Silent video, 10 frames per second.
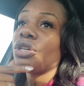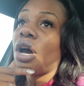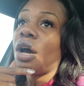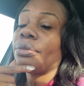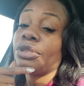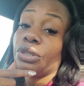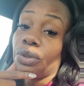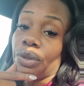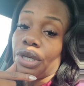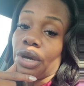um,
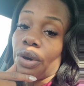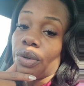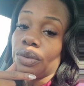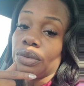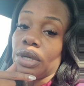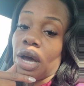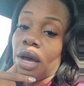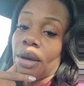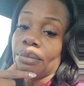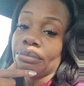Studio,
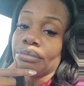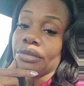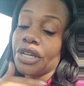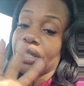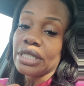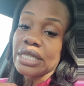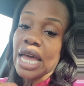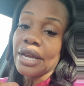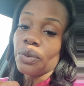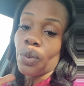um, their
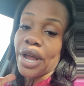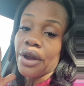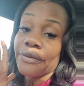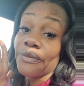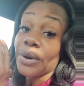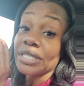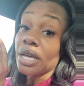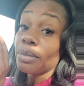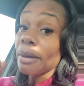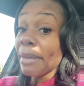design wear for
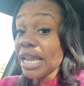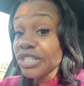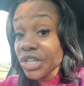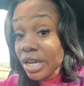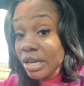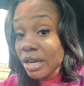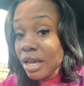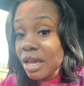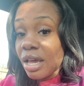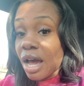sublimation,
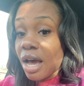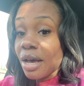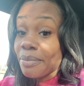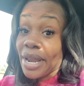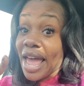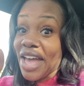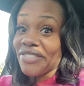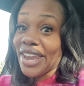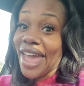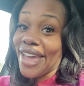um, but I
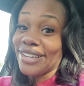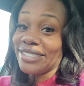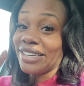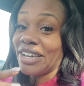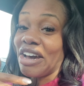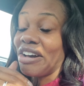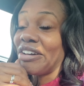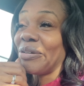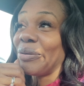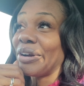haven't had to
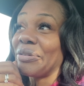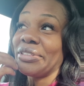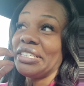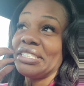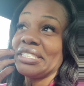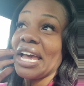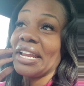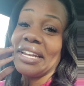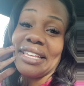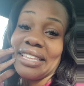cut or really
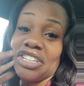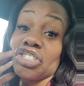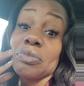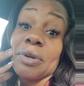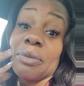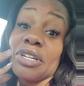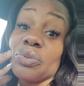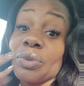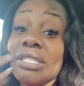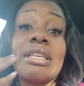design anything, just pretty
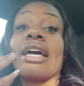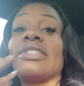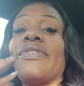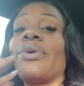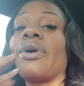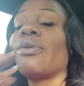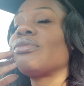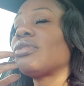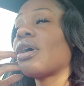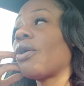much resize
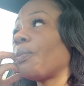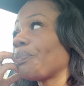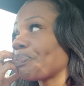photos. So